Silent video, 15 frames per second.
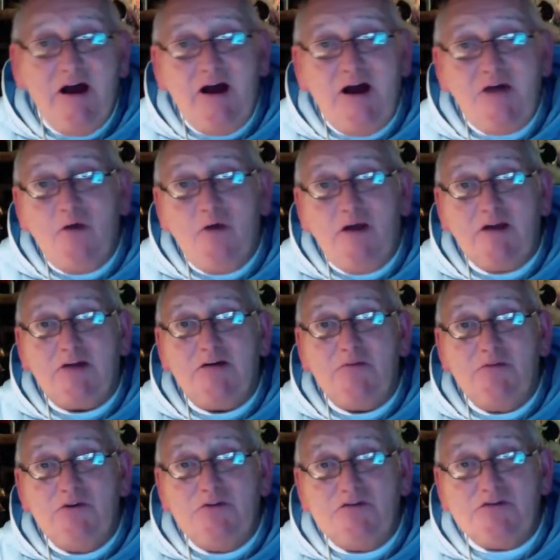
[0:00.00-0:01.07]
I
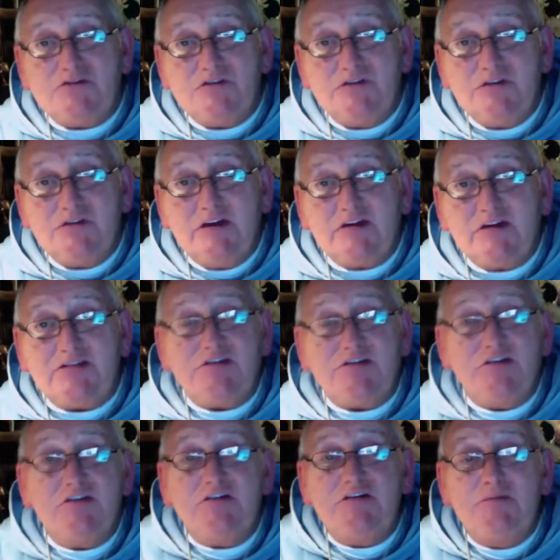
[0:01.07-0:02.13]
welcome you to the next
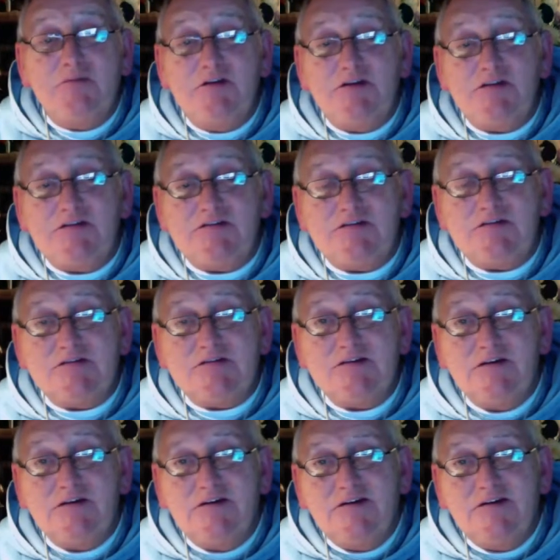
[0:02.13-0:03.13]
30 minutes,